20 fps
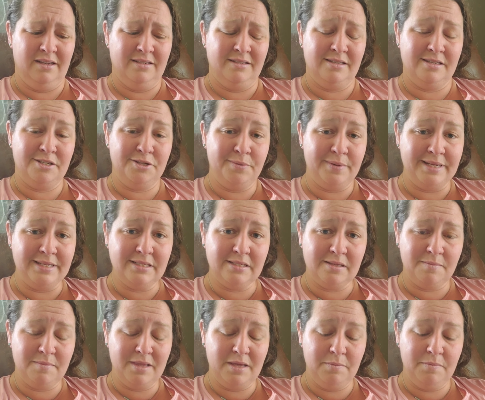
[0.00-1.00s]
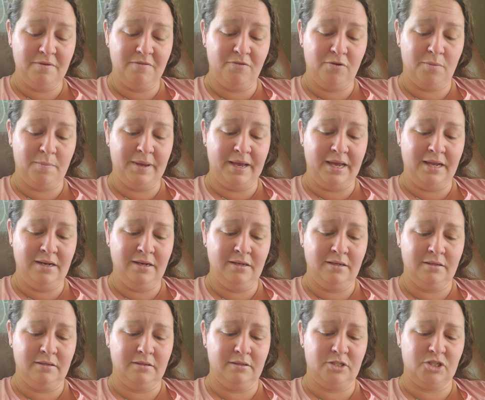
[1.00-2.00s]
Did you eat something before bed?
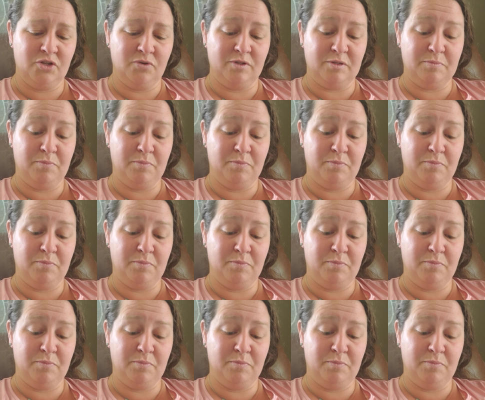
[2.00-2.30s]
She was